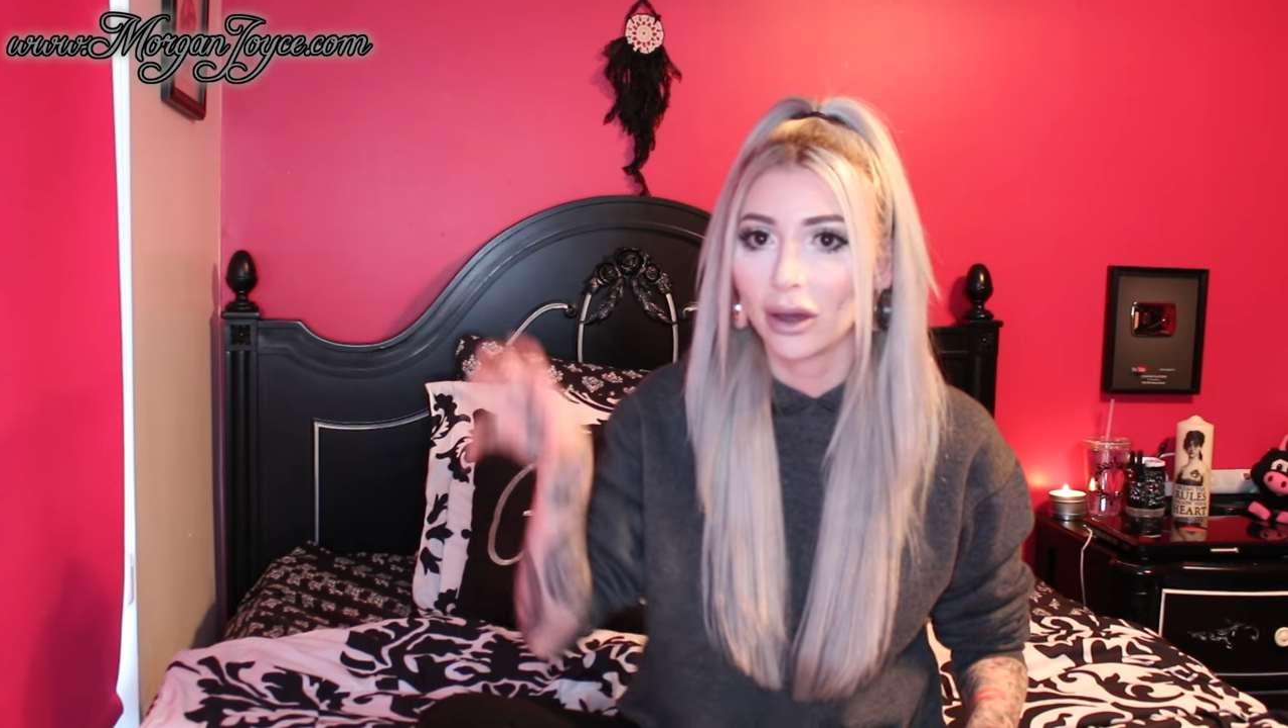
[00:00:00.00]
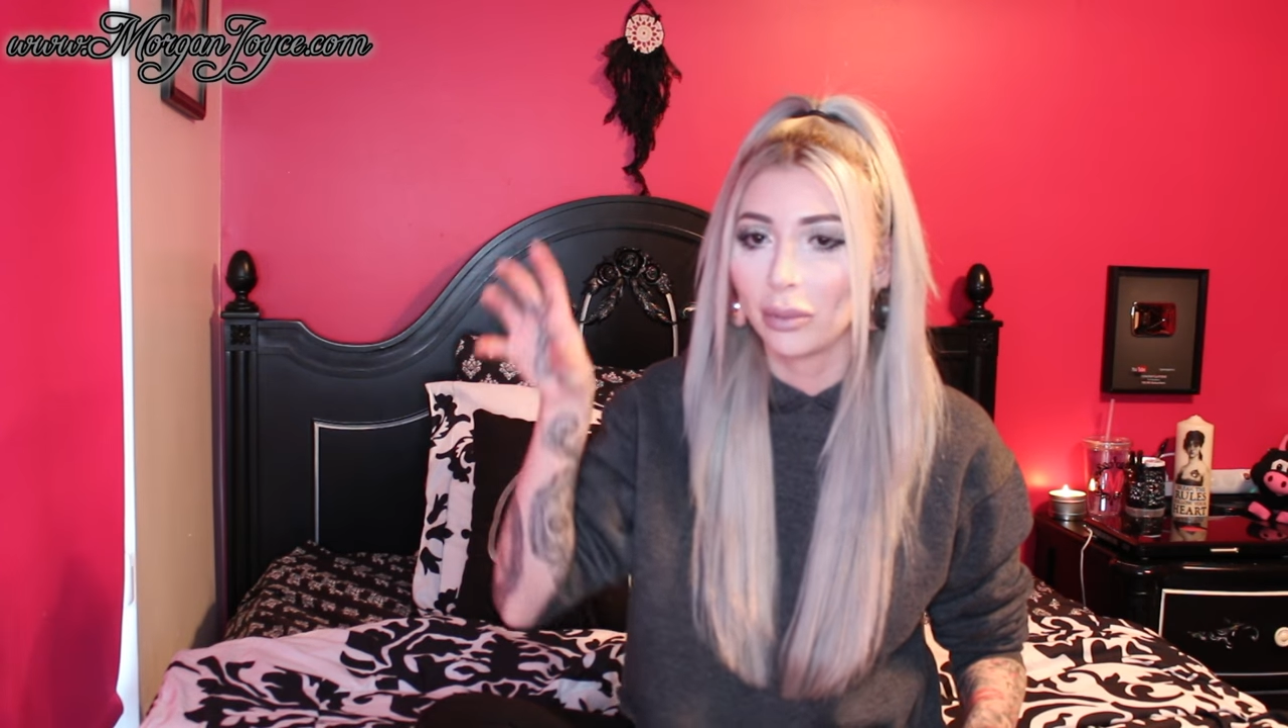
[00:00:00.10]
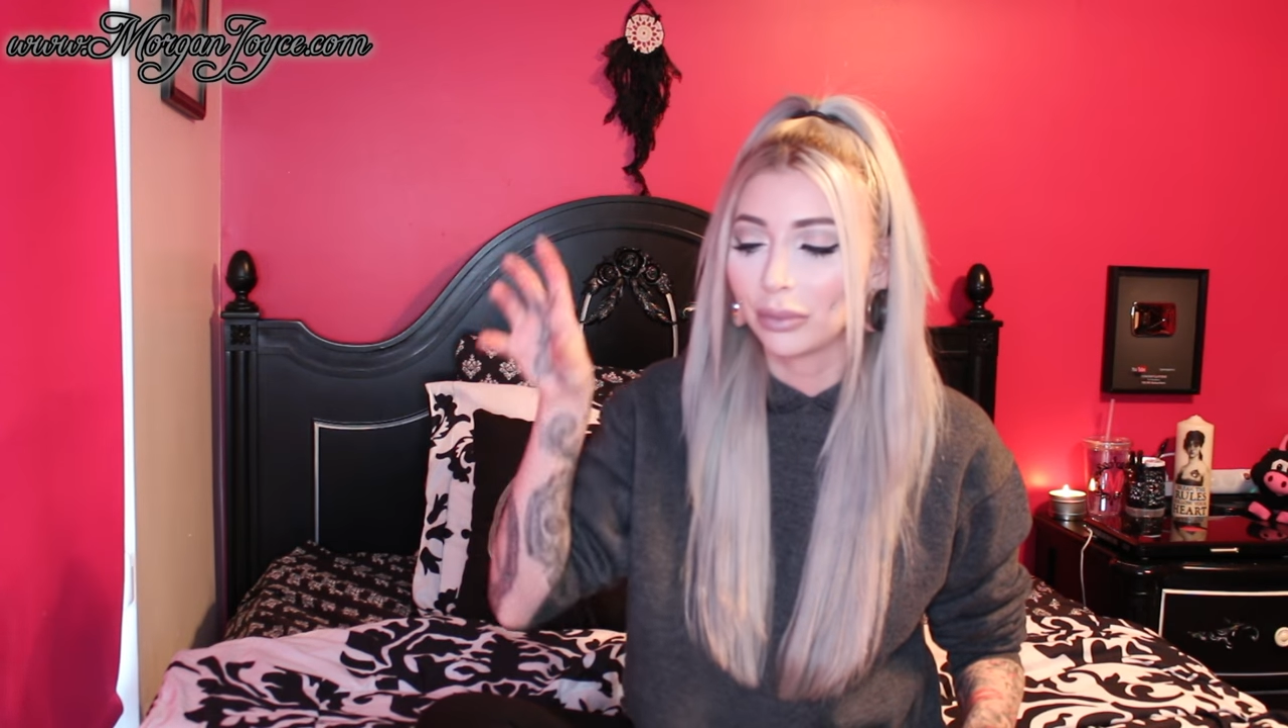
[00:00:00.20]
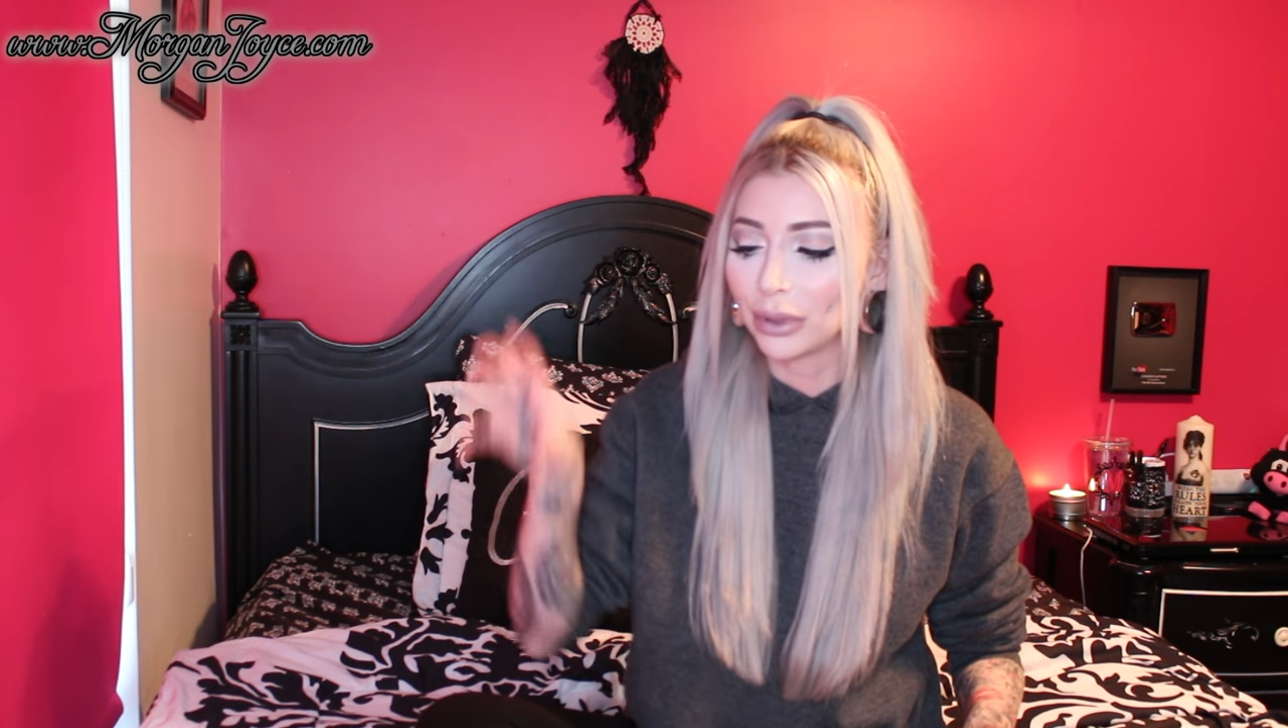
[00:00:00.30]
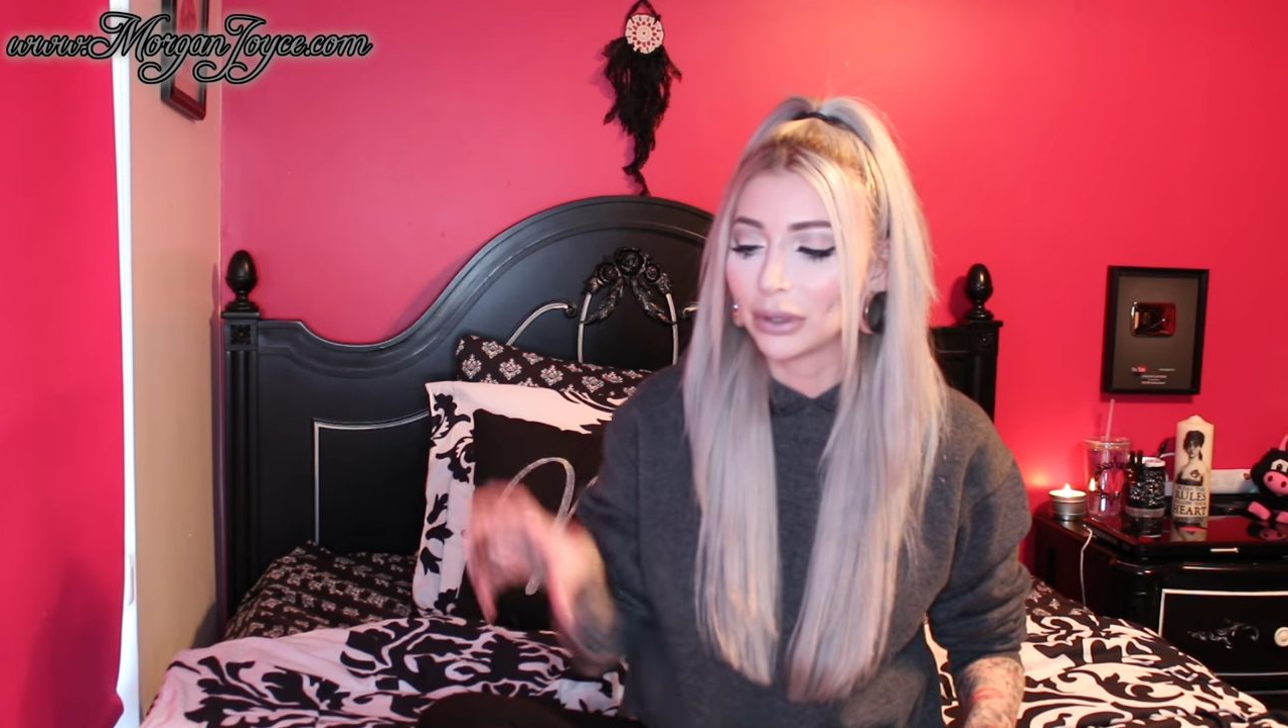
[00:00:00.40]

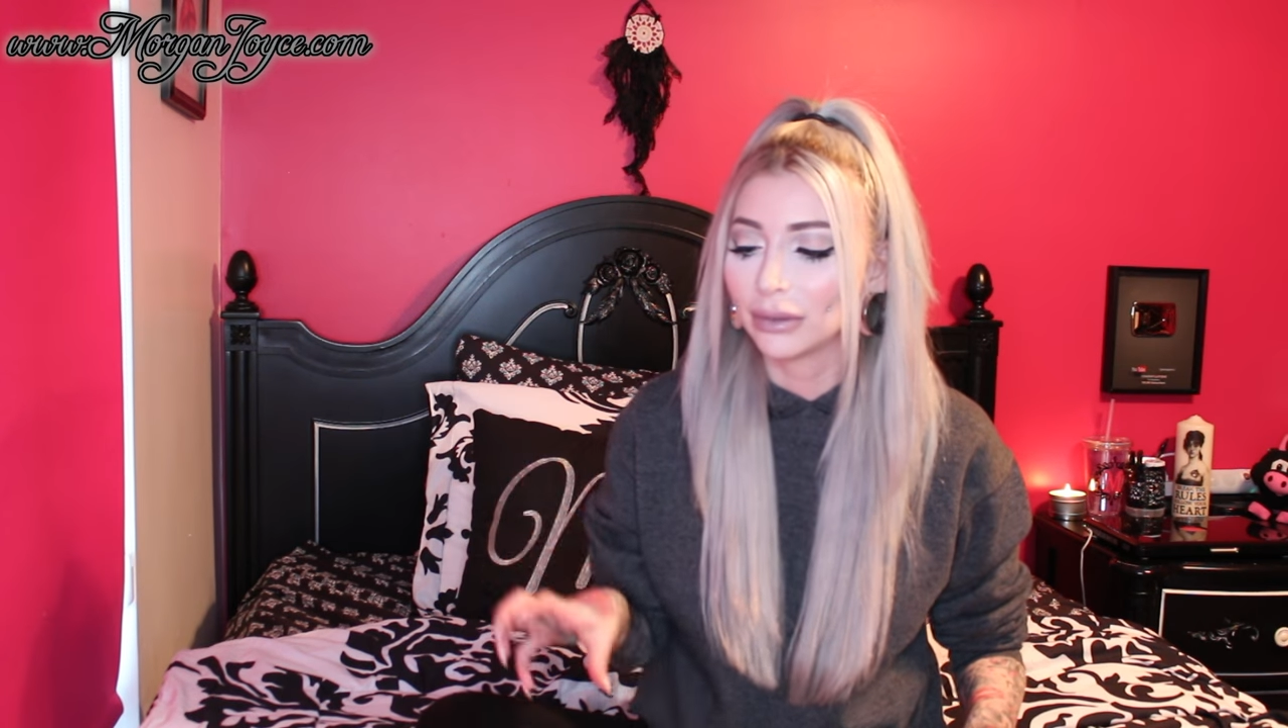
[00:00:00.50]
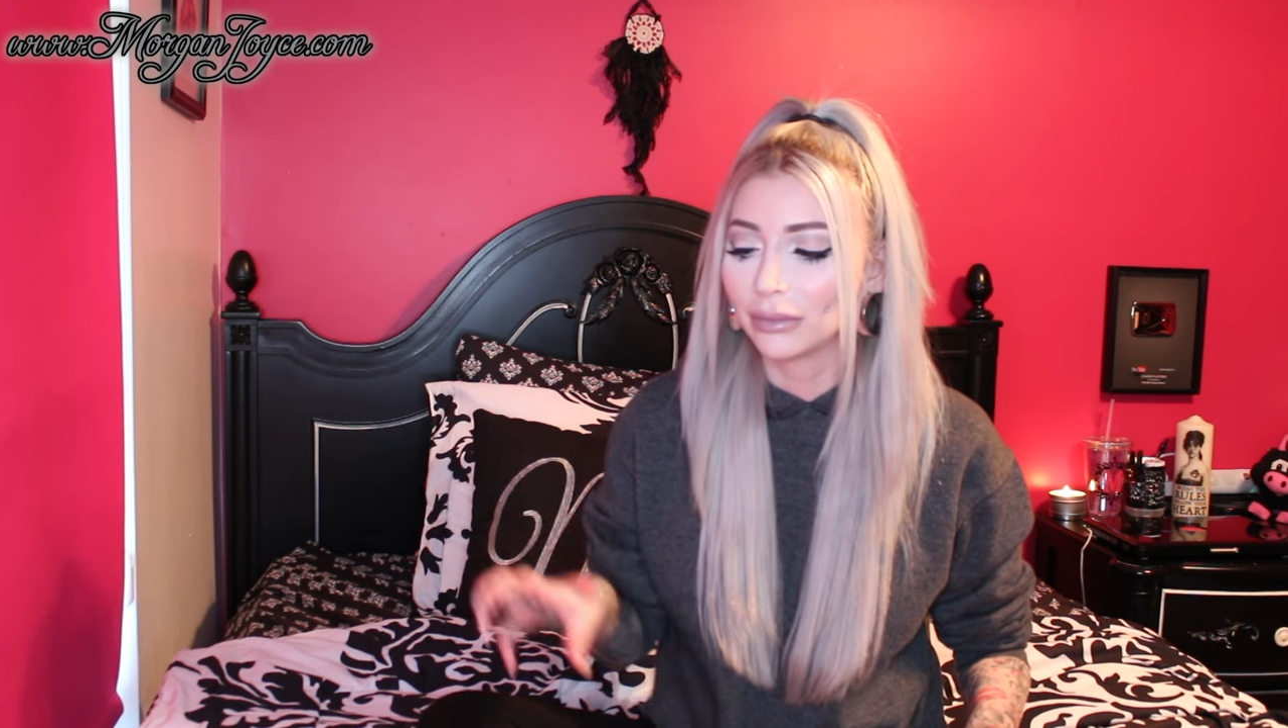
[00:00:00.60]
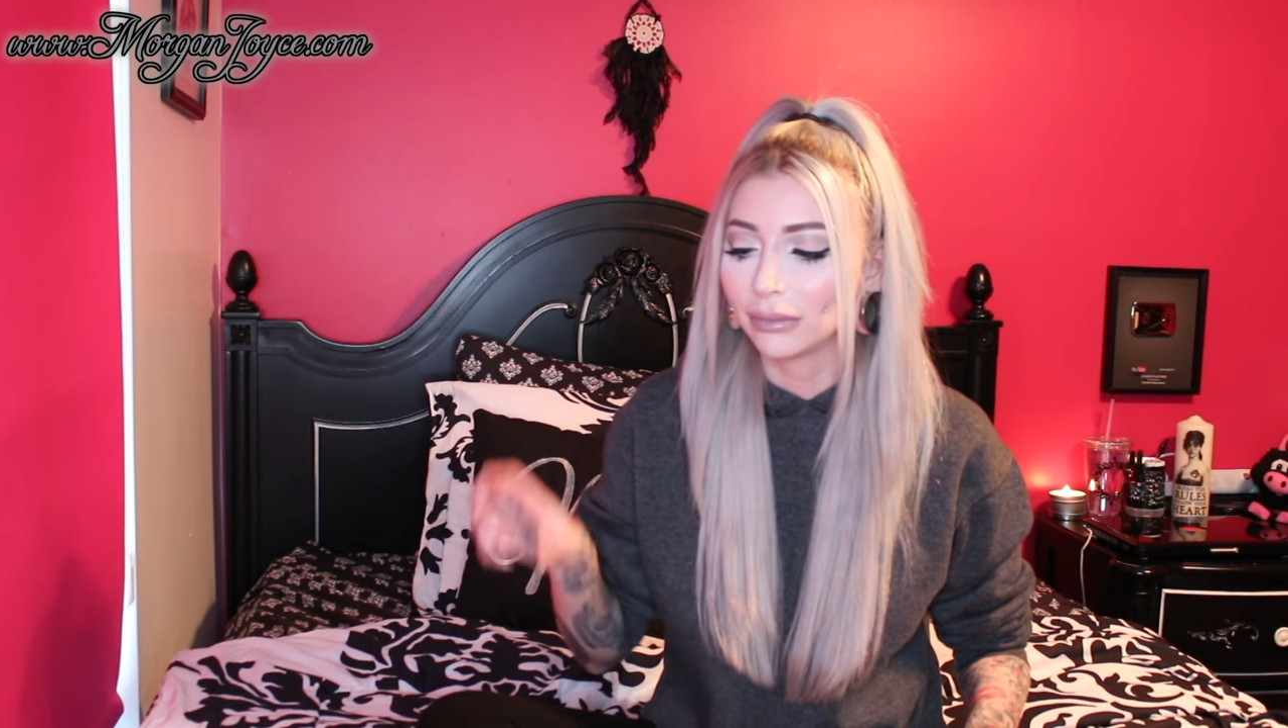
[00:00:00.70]
up and